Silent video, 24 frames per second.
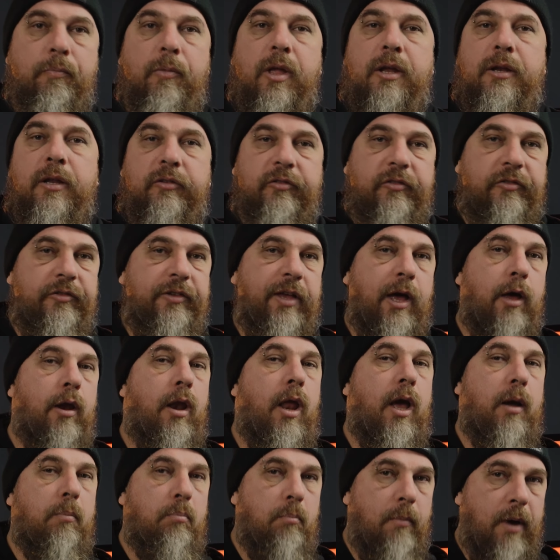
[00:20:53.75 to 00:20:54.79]
Doesn't sound
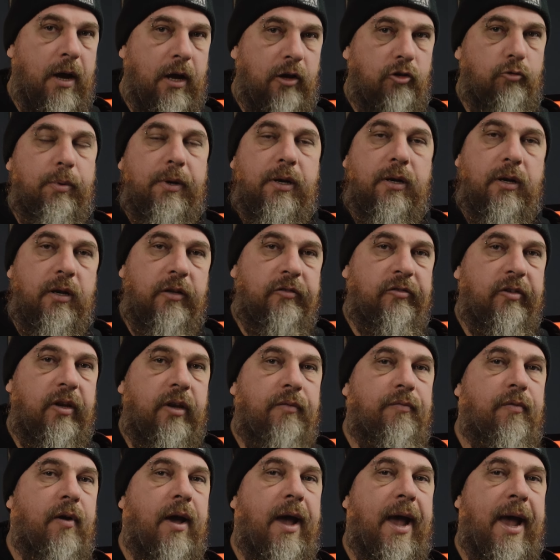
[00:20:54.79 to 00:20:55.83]
like much, but listen
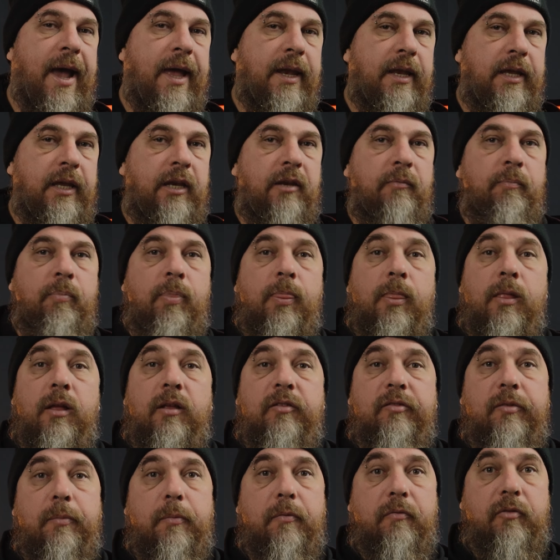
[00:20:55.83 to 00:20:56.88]
if I add in
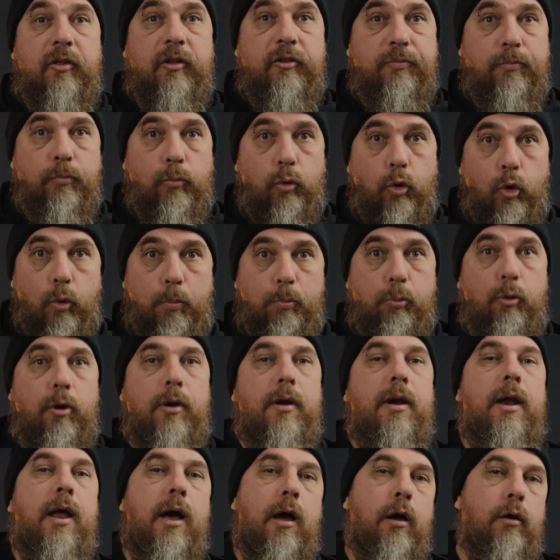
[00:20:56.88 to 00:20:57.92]
some of this more
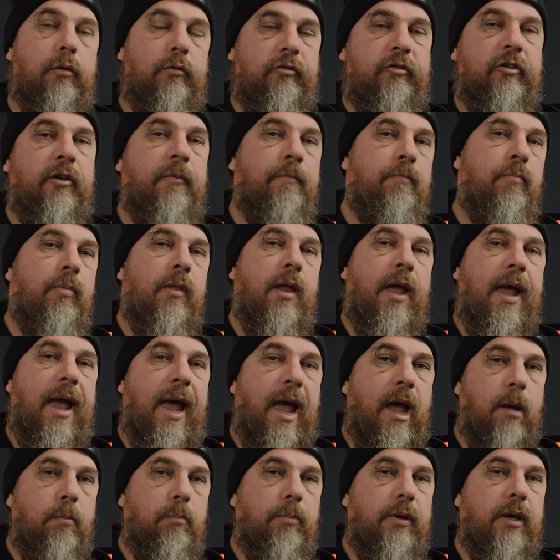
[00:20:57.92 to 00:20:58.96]
pronounced
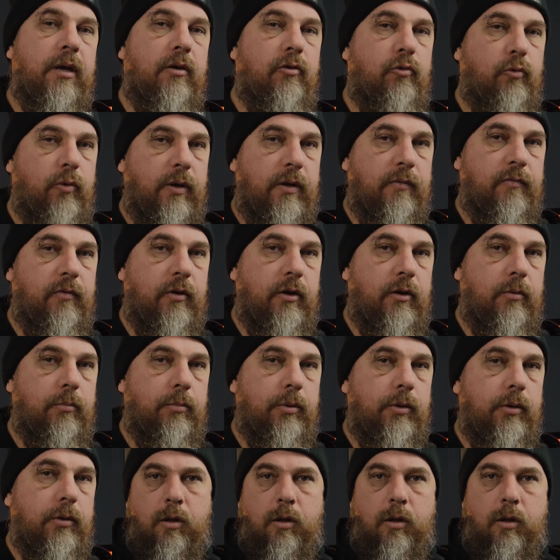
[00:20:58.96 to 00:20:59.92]
ambient reverb.